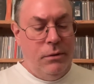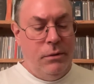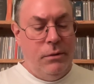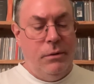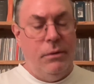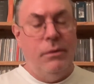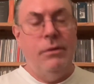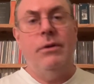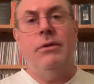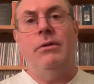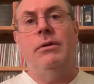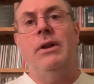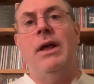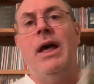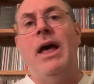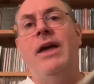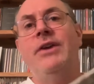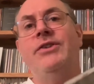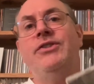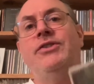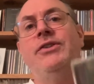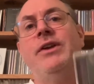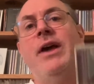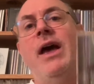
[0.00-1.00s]
their
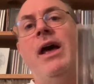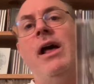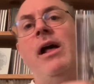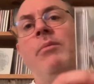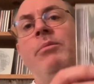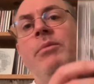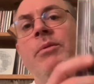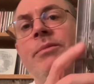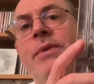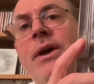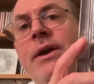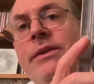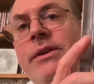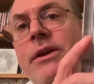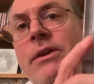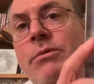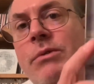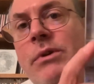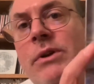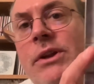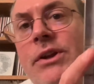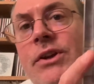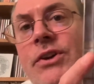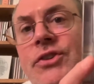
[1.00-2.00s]
last album that they
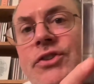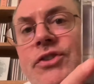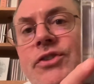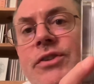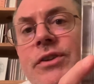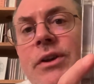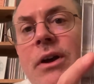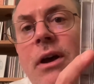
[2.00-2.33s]
released,